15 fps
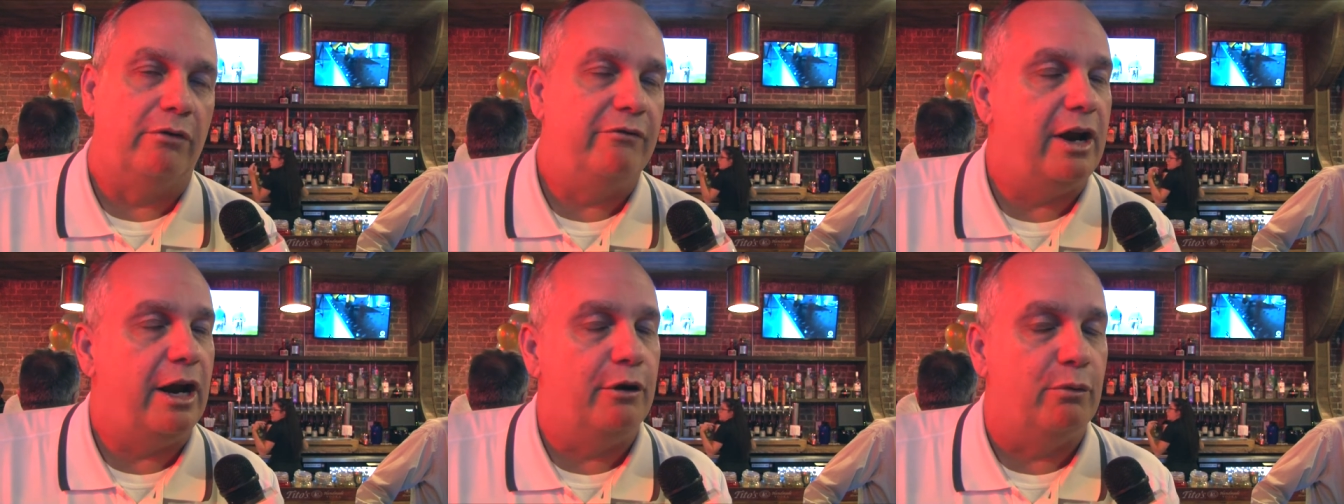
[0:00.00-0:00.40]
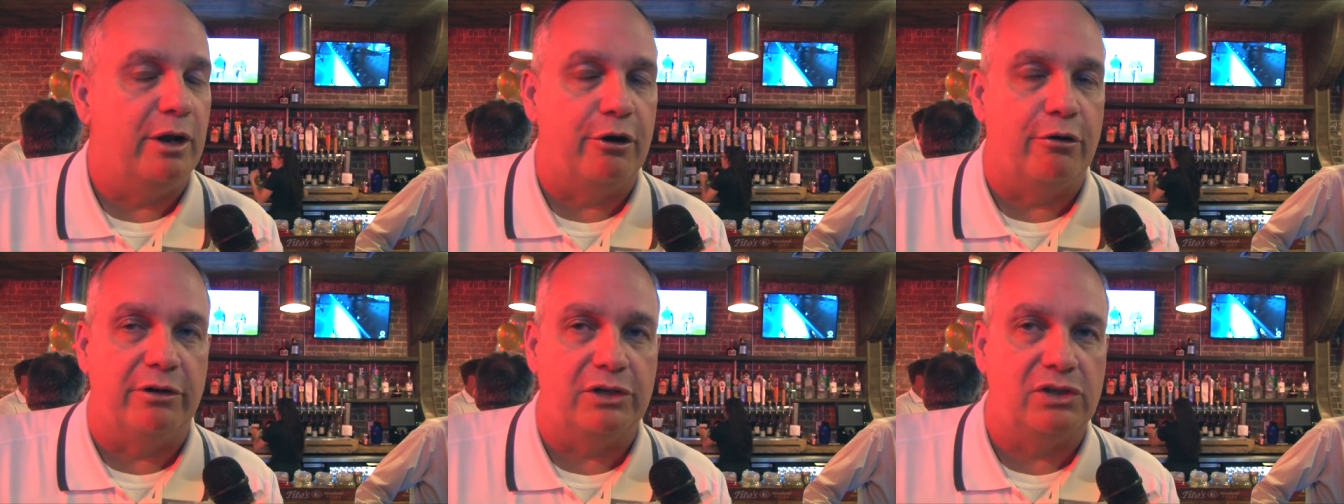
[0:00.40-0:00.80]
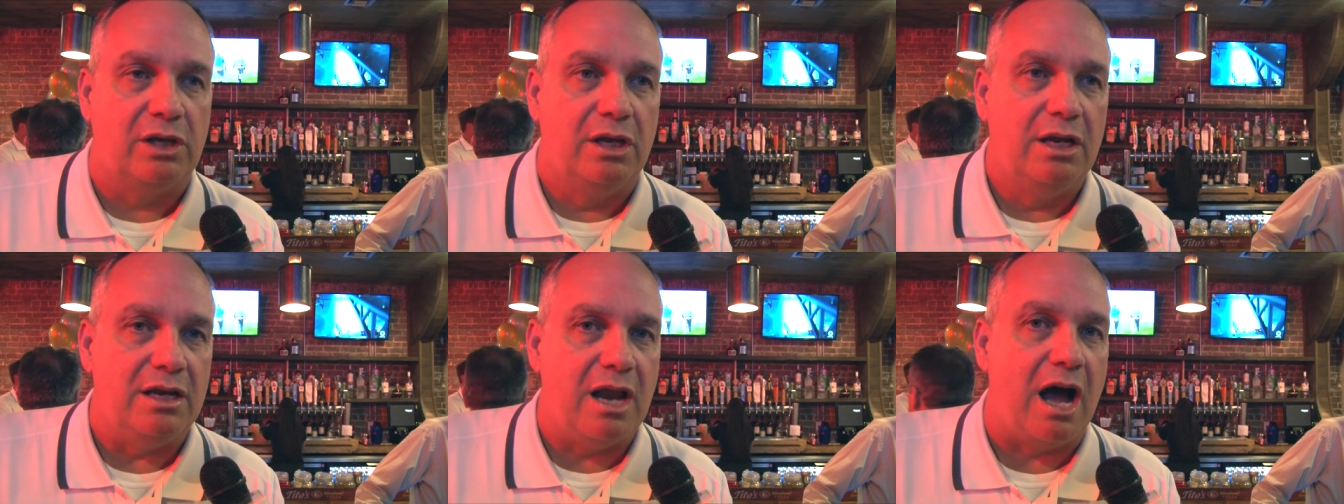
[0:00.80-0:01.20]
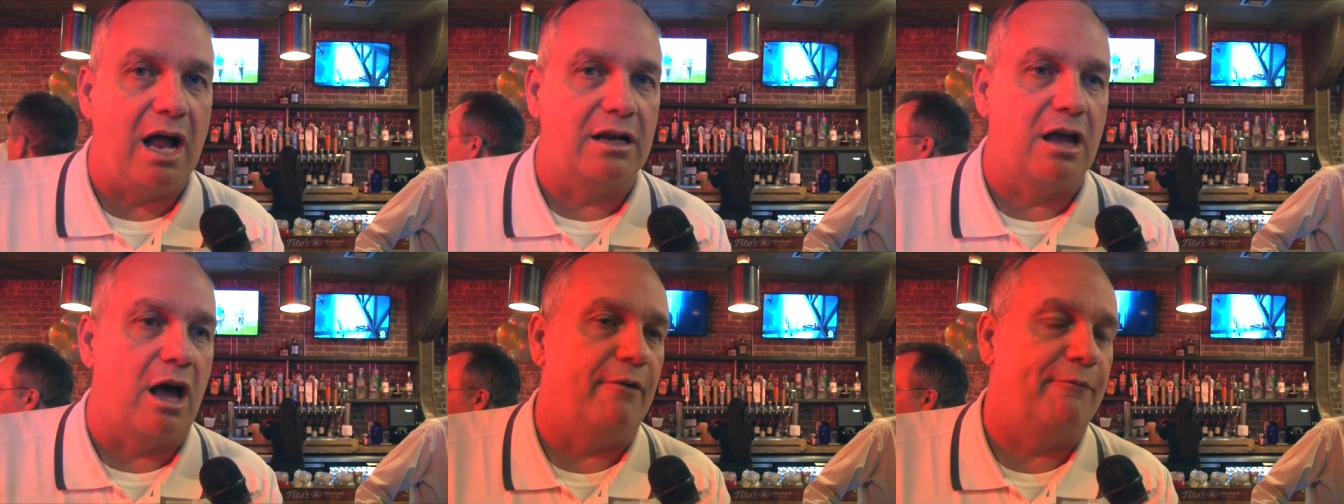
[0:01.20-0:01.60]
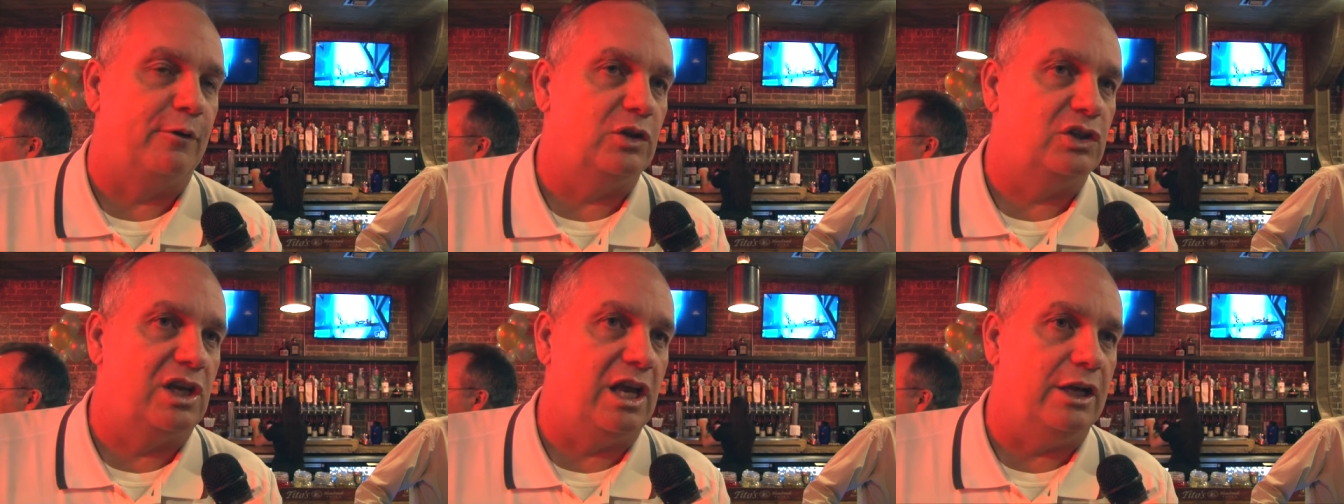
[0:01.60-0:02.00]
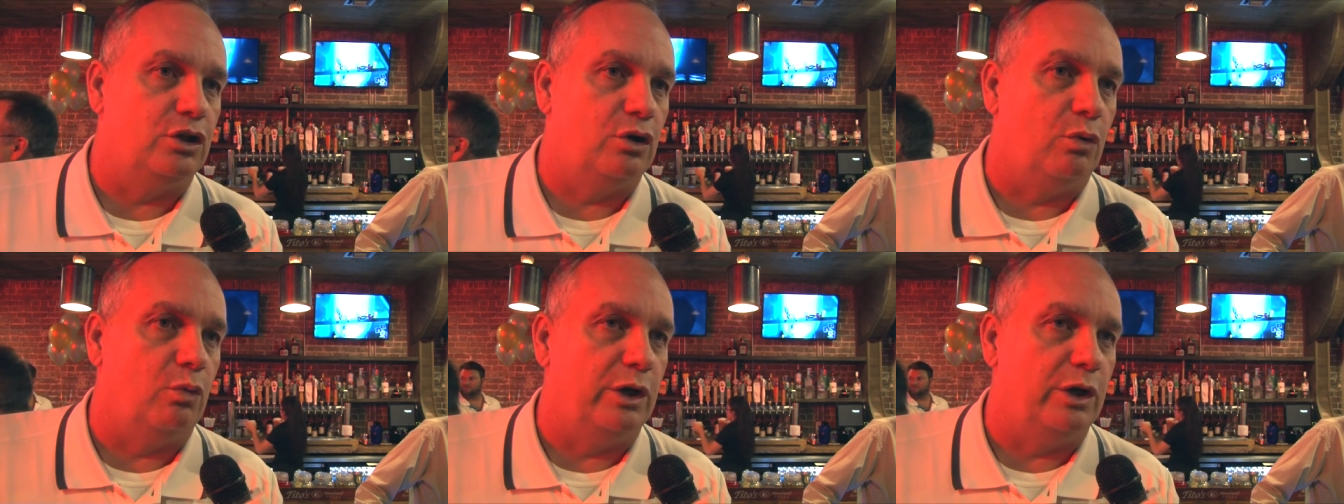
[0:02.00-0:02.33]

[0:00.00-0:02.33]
a very rigorous non-conference schedule,